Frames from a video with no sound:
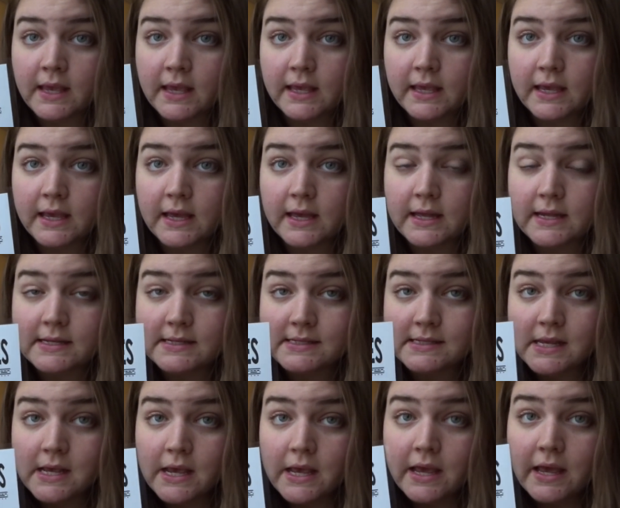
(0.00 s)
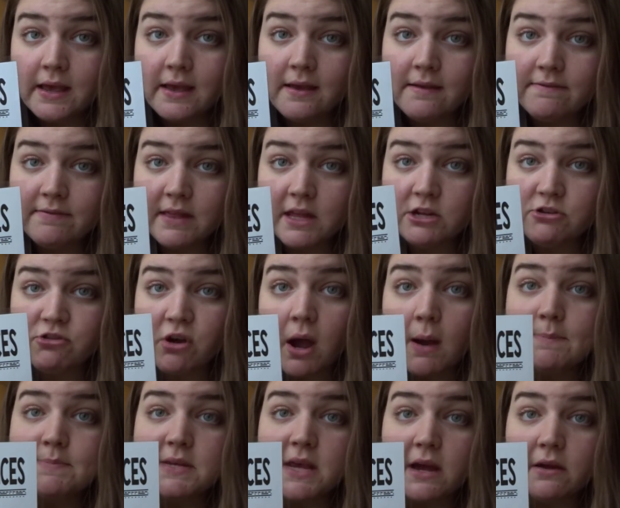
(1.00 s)
and if they
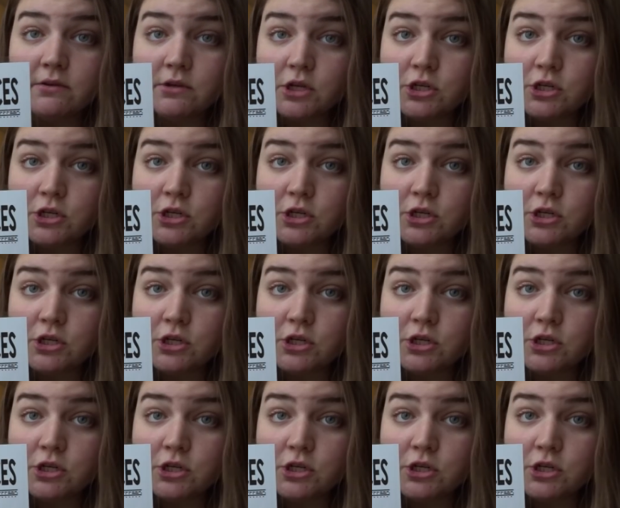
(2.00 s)
drop down